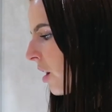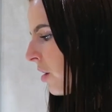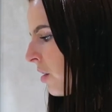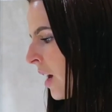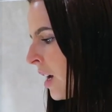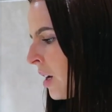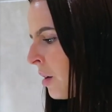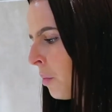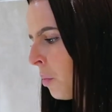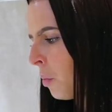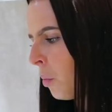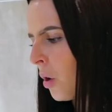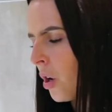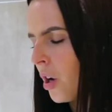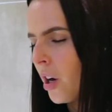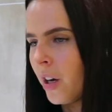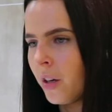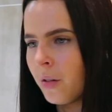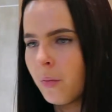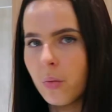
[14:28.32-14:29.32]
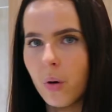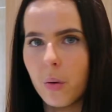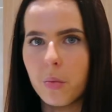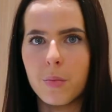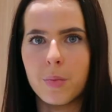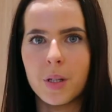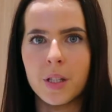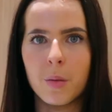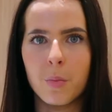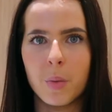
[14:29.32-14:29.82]
they were
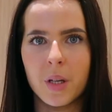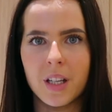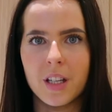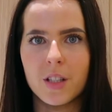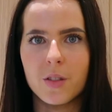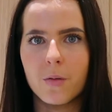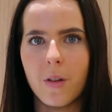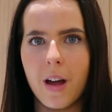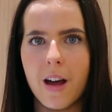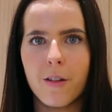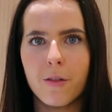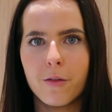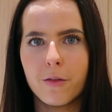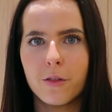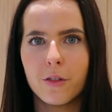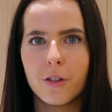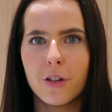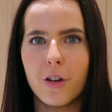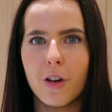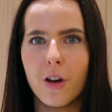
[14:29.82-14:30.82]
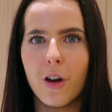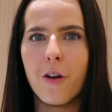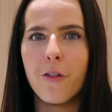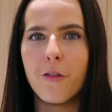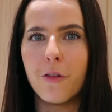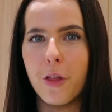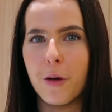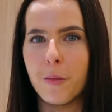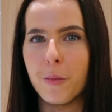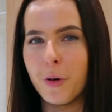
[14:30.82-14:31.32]
probably the biggest faff
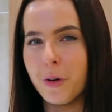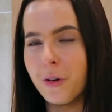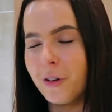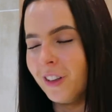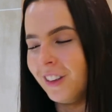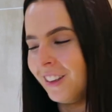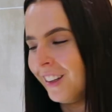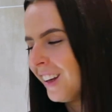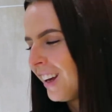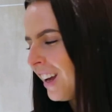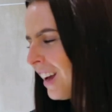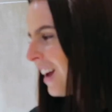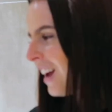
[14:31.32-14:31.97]
of them all,